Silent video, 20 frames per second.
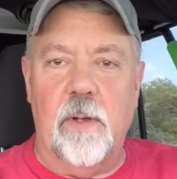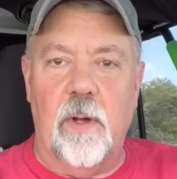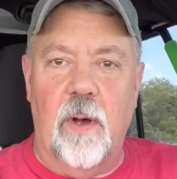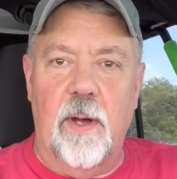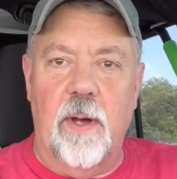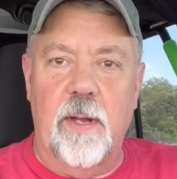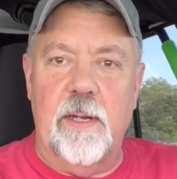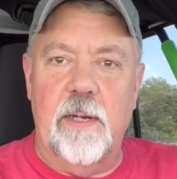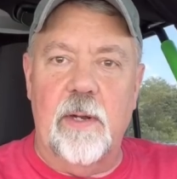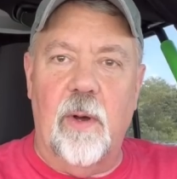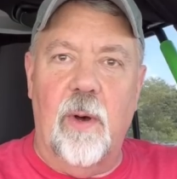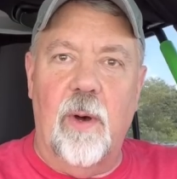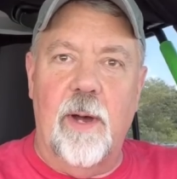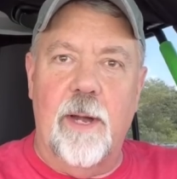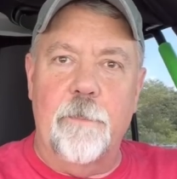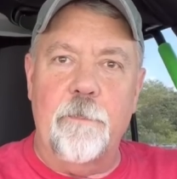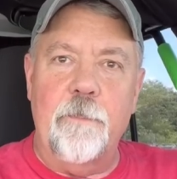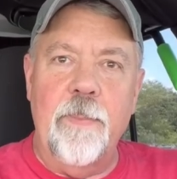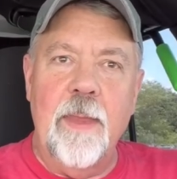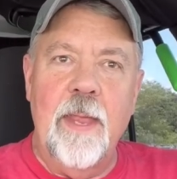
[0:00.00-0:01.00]
on and
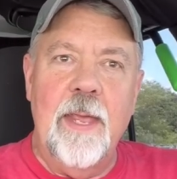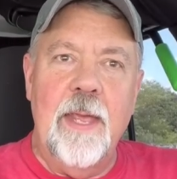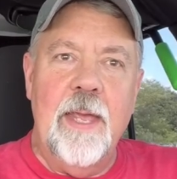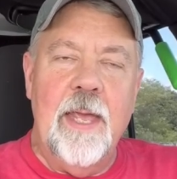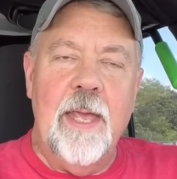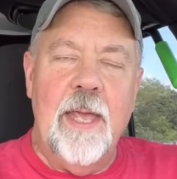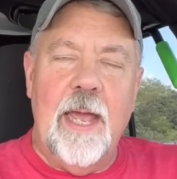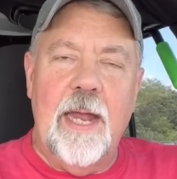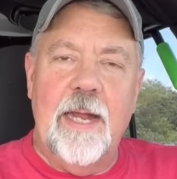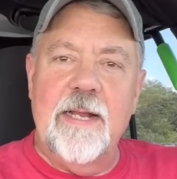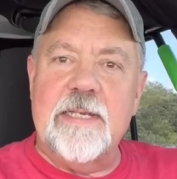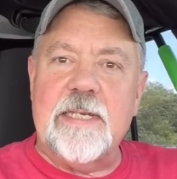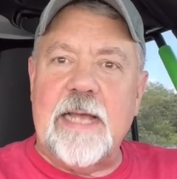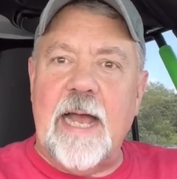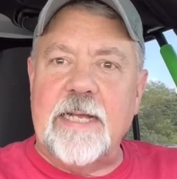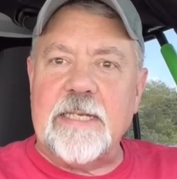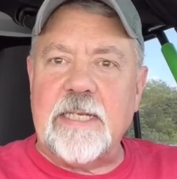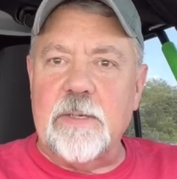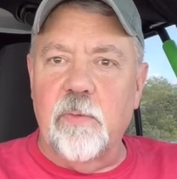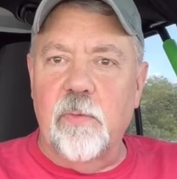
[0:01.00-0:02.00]
on. And he's
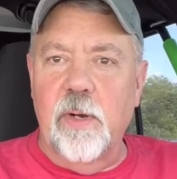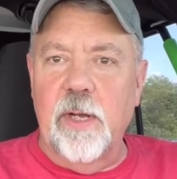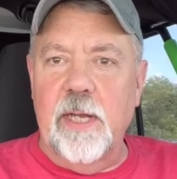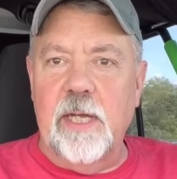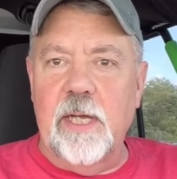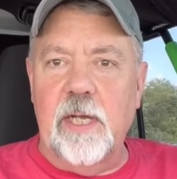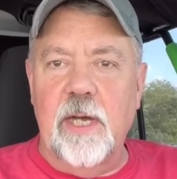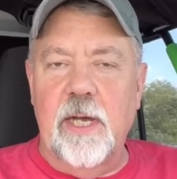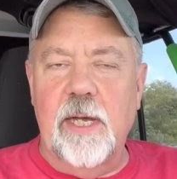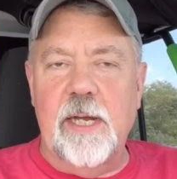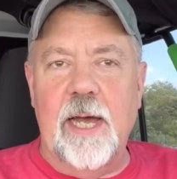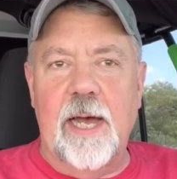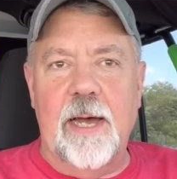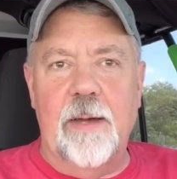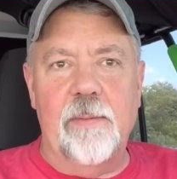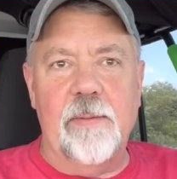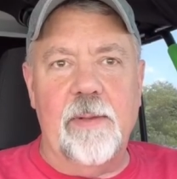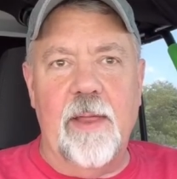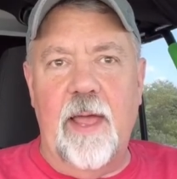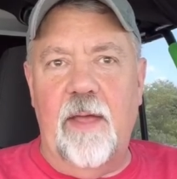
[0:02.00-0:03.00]
got some really good uh,
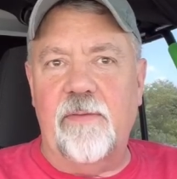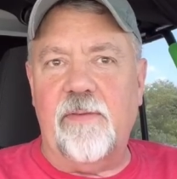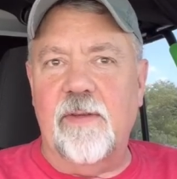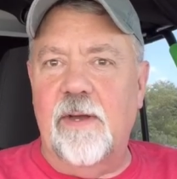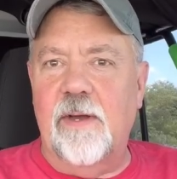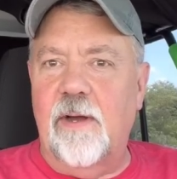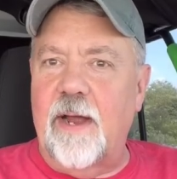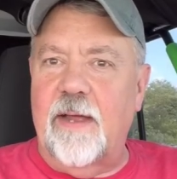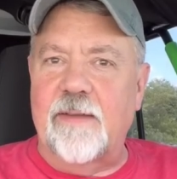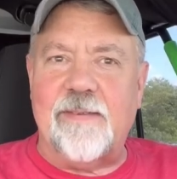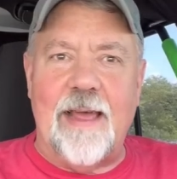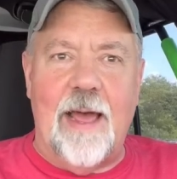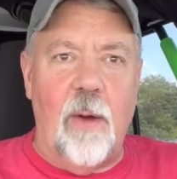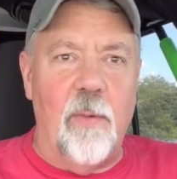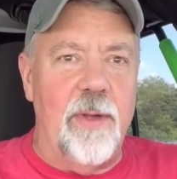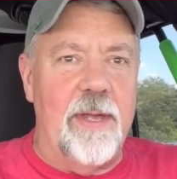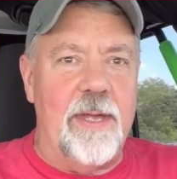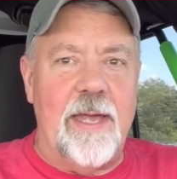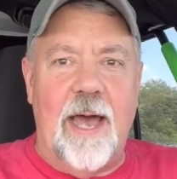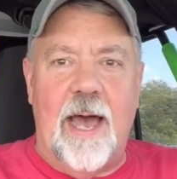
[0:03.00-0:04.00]
lengths in there. That's how
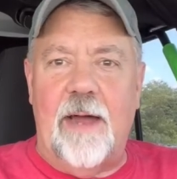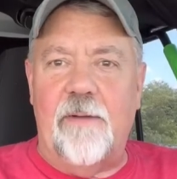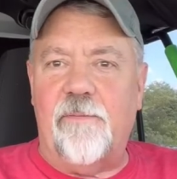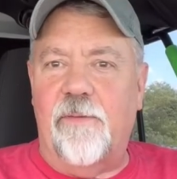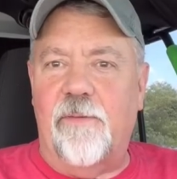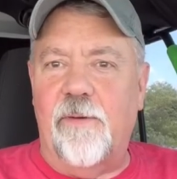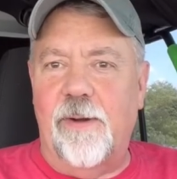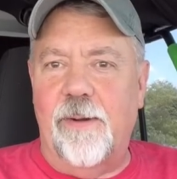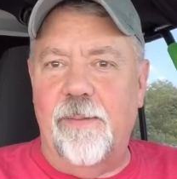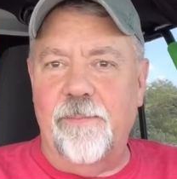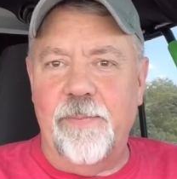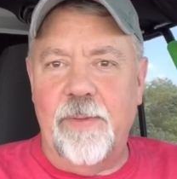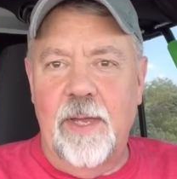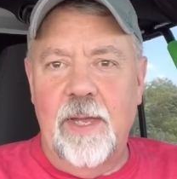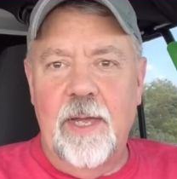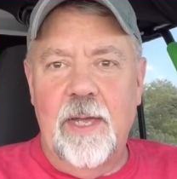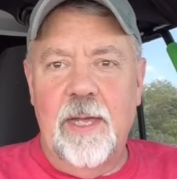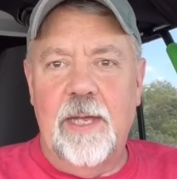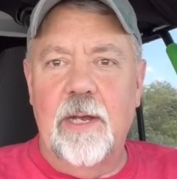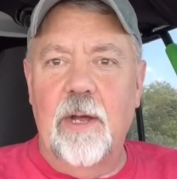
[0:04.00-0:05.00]
we got from,
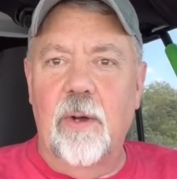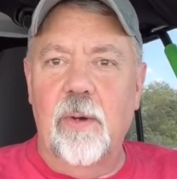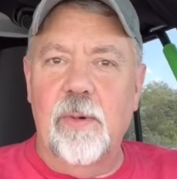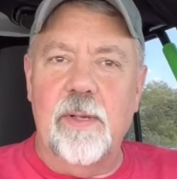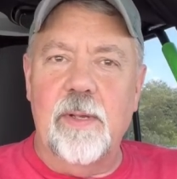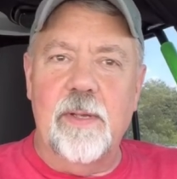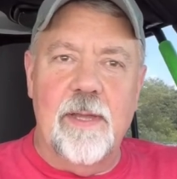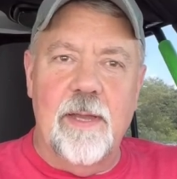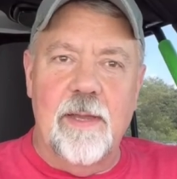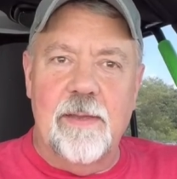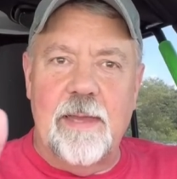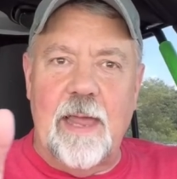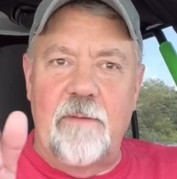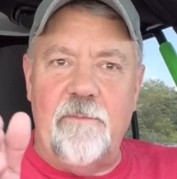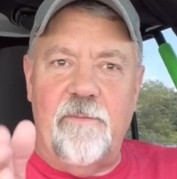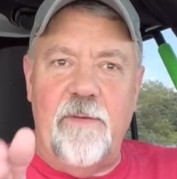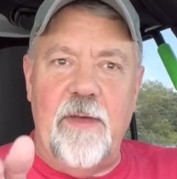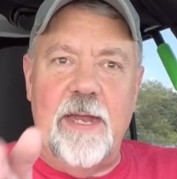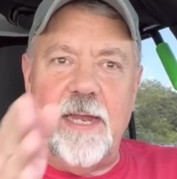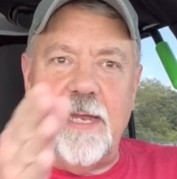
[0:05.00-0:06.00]
you know, they
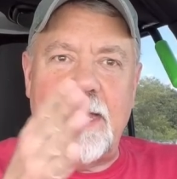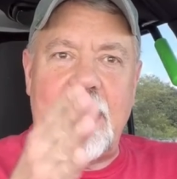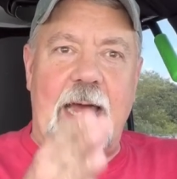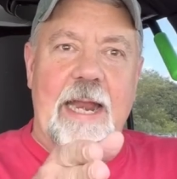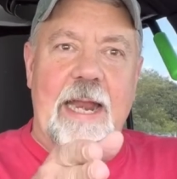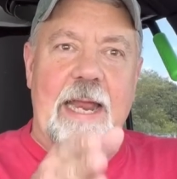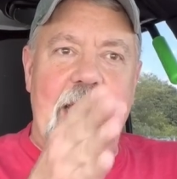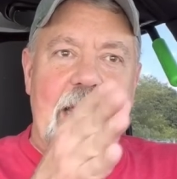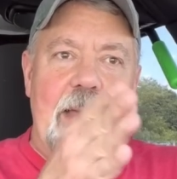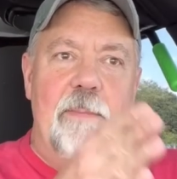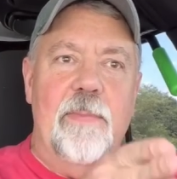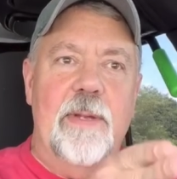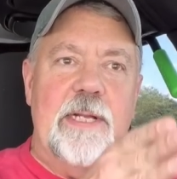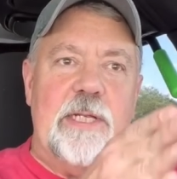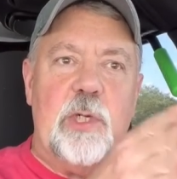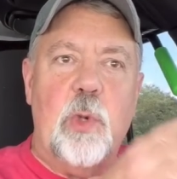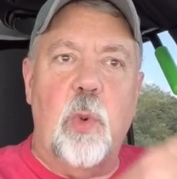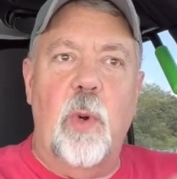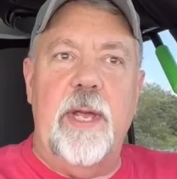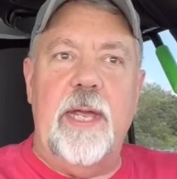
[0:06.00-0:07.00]
fit kind of in
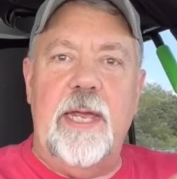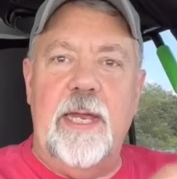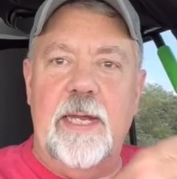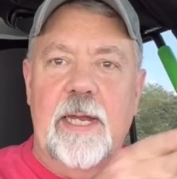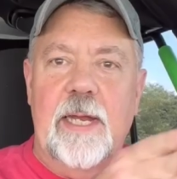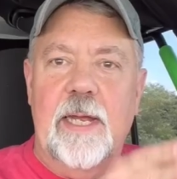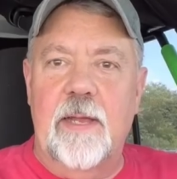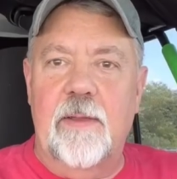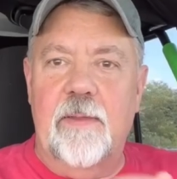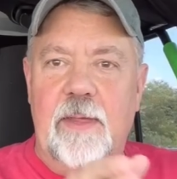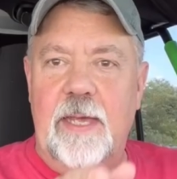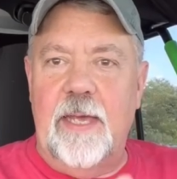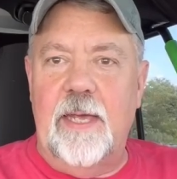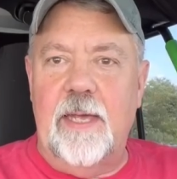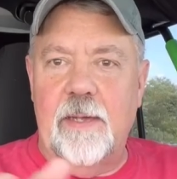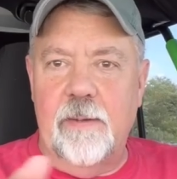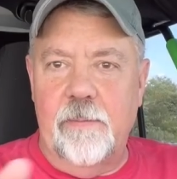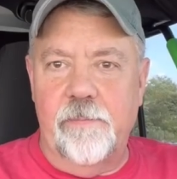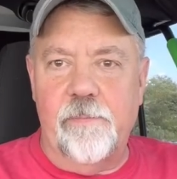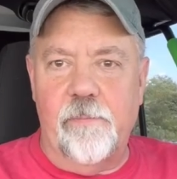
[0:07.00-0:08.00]
between
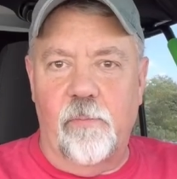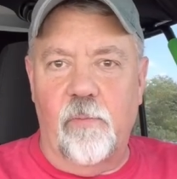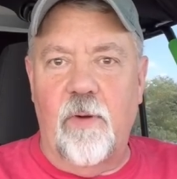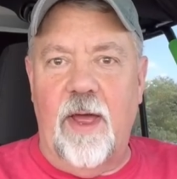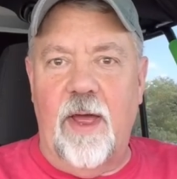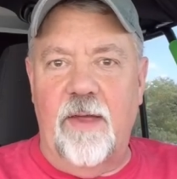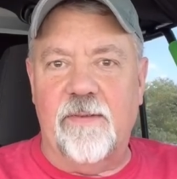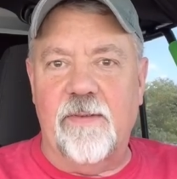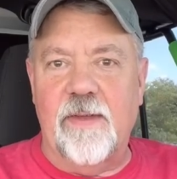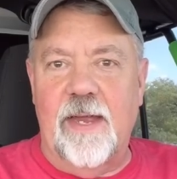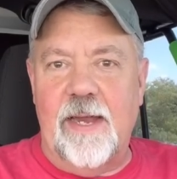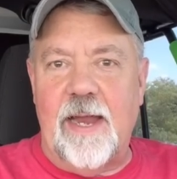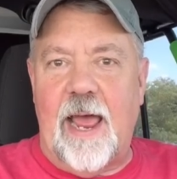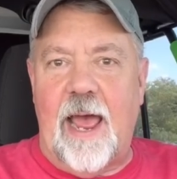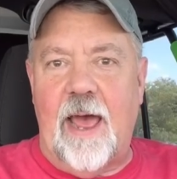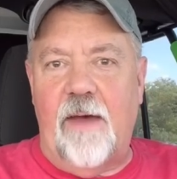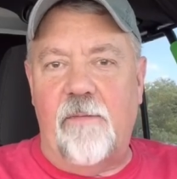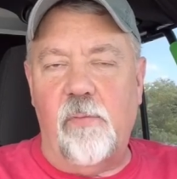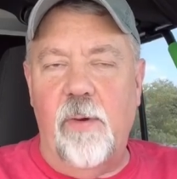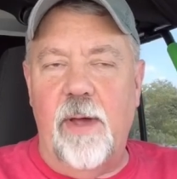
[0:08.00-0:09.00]
the resonant
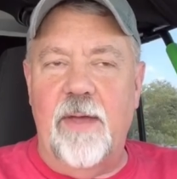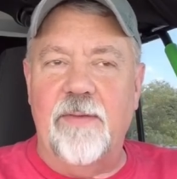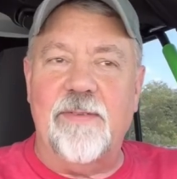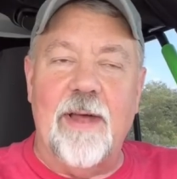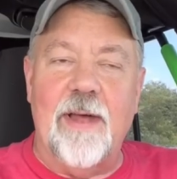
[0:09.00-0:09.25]
half waves.